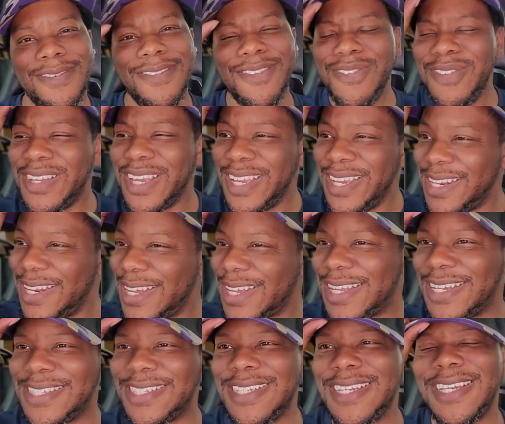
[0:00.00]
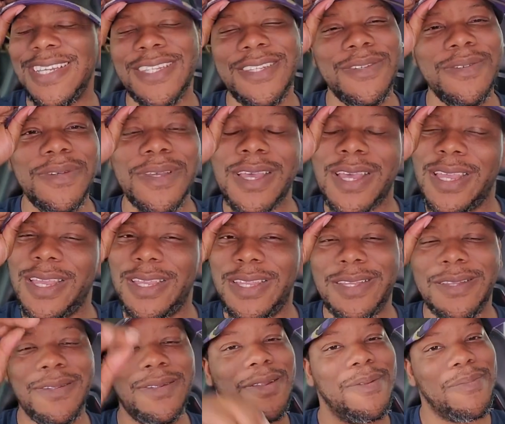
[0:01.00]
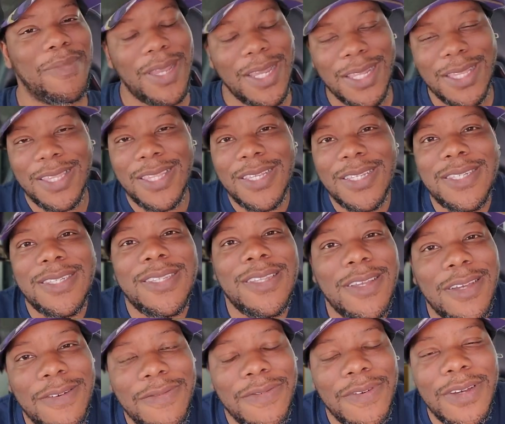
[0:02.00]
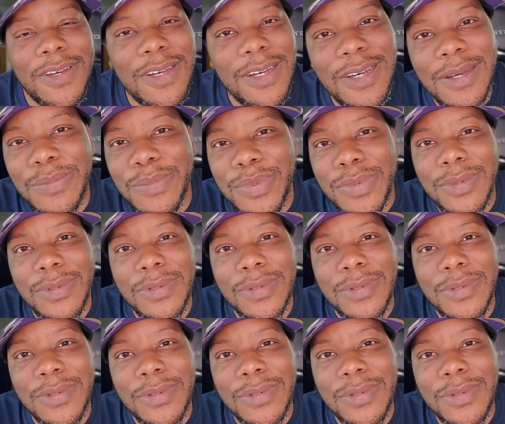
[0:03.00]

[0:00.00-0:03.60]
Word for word: You can't, like I said, you can't make this stuff up.